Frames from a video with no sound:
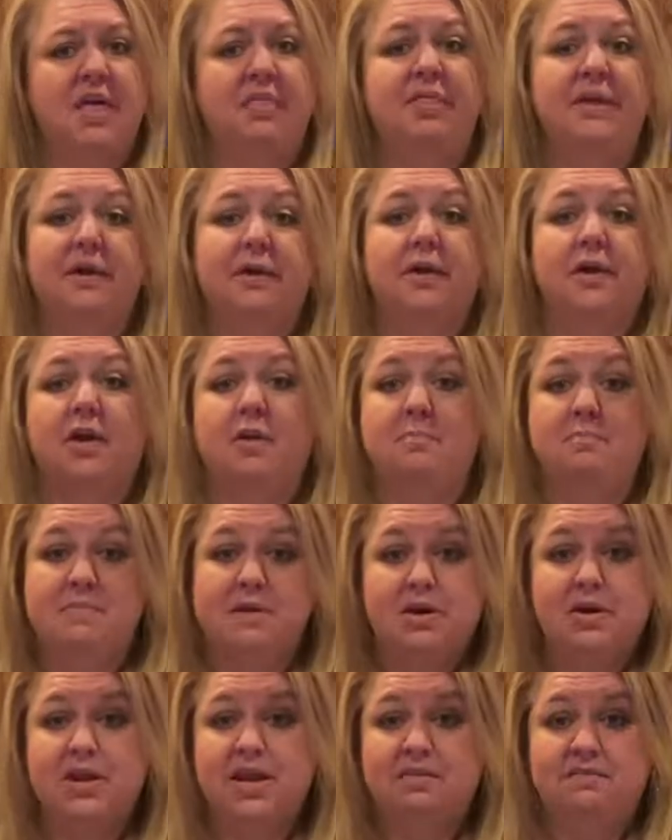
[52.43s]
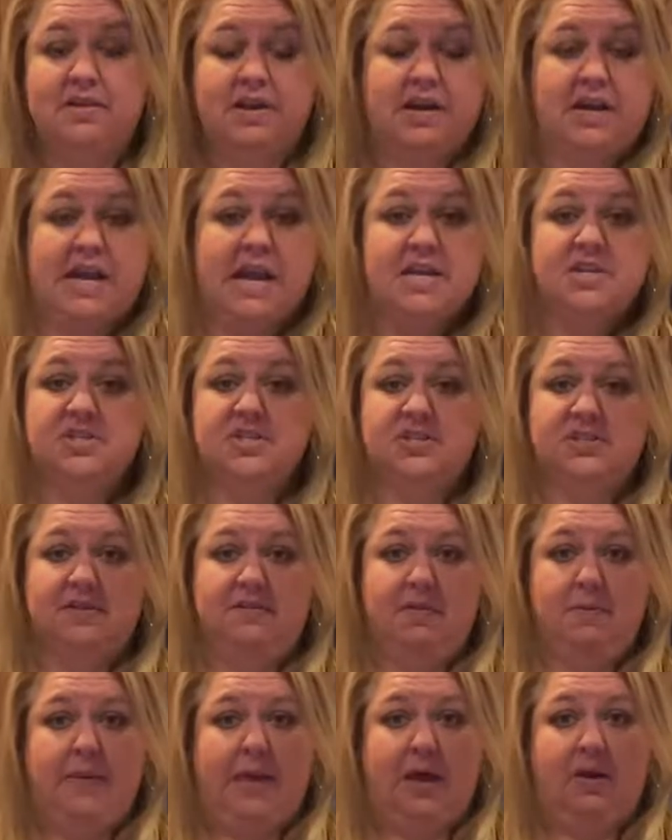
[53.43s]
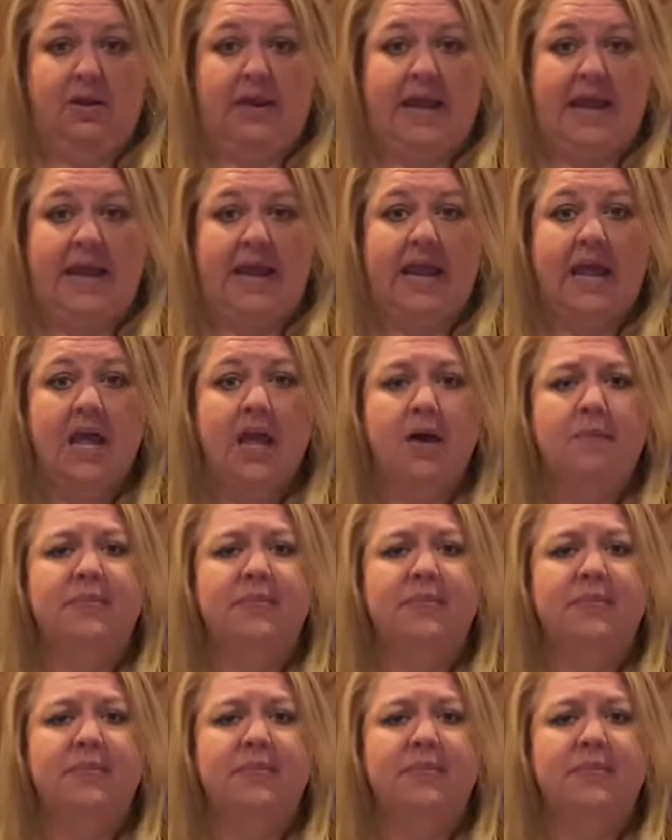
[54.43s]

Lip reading: There are a million variations of the pound cake,